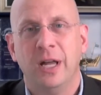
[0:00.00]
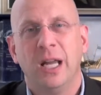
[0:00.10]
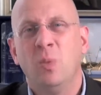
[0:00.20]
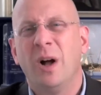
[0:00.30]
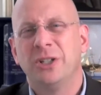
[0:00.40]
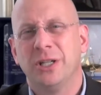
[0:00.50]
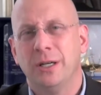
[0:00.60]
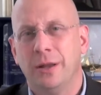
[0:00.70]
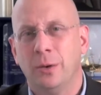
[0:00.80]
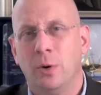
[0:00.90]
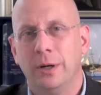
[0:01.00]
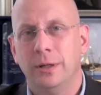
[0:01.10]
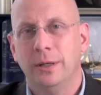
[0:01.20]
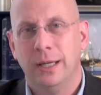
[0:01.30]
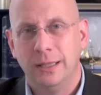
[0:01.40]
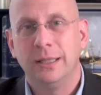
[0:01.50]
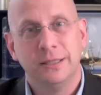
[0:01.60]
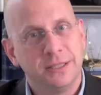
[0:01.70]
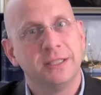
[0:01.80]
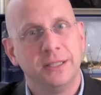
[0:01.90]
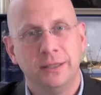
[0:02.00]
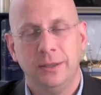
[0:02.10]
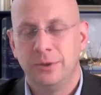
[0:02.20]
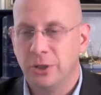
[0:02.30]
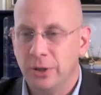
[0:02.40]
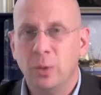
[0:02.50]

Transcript: He watched another one and consistently was good.